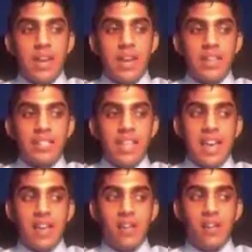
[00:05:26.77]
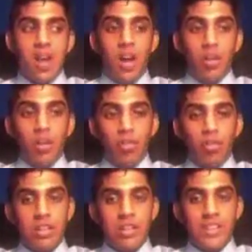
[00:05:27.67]
is that not
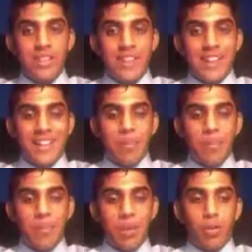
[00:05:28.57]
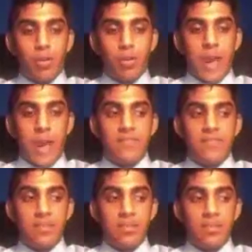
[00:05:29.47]
only in the negative rebuttal you have
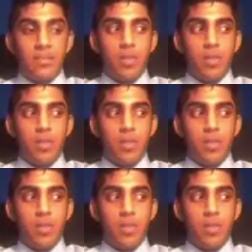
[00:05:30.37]
to